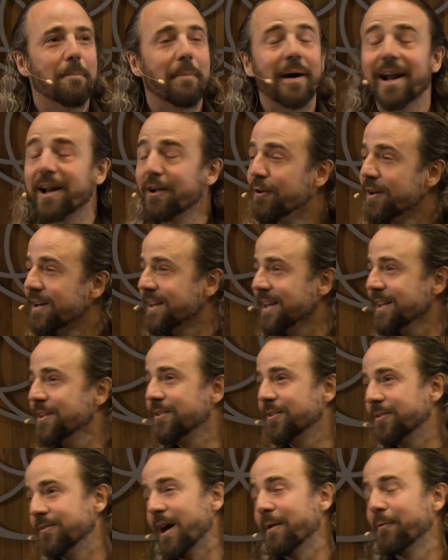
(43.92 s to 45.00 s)
But I'm gonna
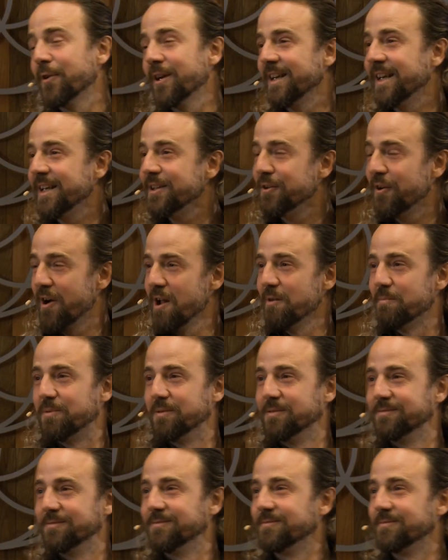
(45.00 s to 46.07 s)
need your help,
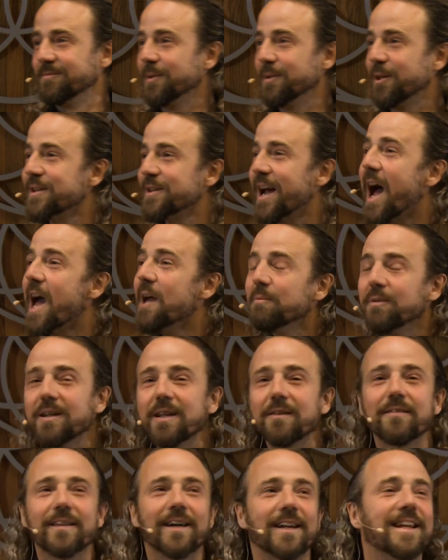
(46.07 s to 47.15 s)
because I
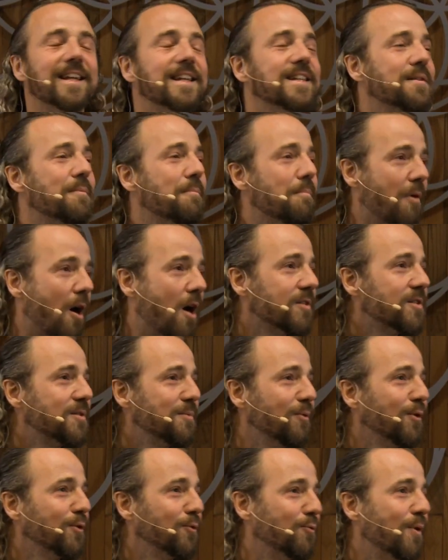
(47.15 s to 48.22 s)
believe that it is
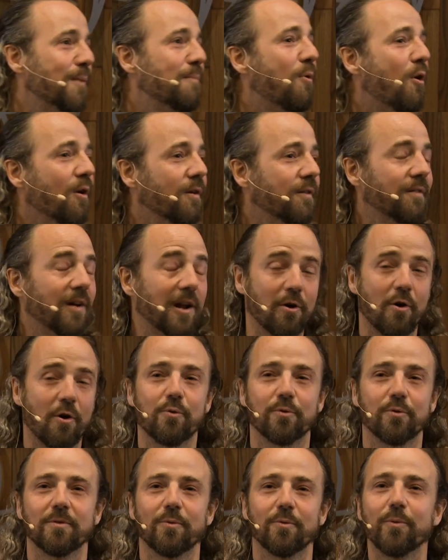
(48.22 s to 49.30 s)
impossible to evolve
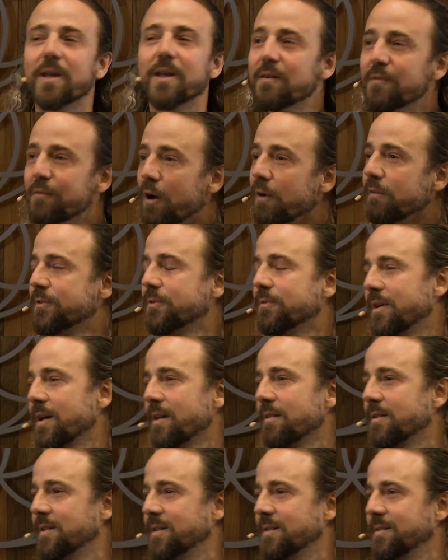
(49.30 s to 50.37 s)
alone. We evolve
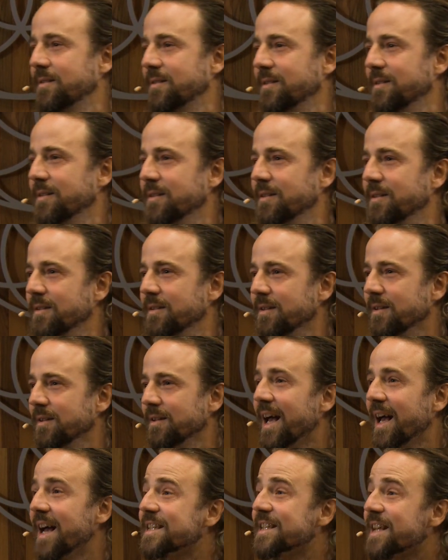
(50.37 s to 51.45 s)
together.
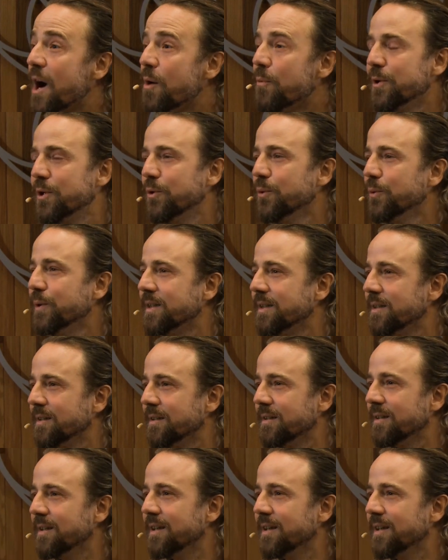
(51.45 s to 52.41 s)
That's how we do it.